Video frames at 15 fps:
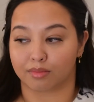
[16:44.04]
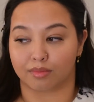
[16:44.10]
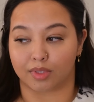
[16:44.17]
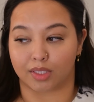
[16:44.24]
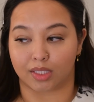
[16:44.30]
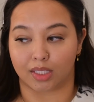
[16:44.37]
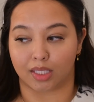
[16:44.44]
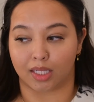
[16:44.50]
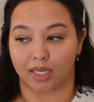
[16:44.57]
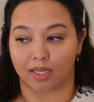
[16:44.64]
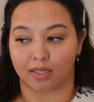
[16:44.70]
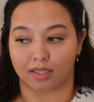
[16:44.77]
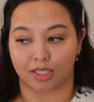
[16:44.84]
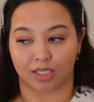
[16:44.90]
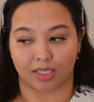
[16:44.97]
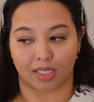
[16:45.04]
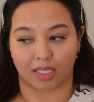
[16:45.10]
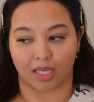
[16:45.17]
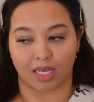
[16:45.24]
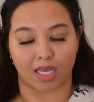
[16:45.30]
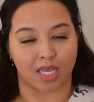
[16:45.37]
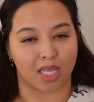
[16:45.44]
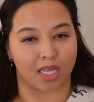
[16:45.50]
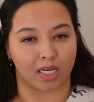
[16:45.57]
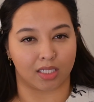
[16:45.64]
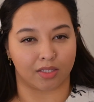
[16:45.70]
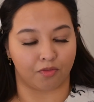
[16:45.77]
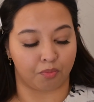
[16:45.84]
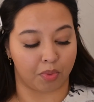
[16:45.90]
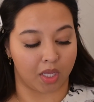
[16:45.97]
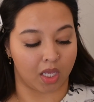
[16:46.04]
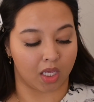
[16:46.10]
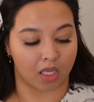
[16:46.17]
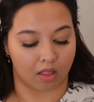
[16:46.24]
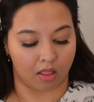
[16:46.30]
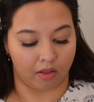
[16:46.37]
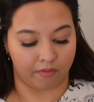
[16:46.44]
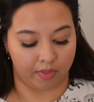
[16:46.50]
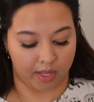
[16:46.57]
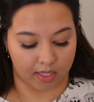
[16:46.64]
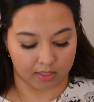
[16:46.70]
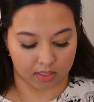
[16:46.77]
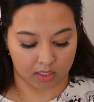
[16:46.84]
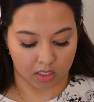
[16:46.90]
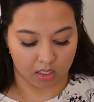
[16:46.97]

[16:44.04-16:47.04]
See that? It's just like a hint of pink. Love that.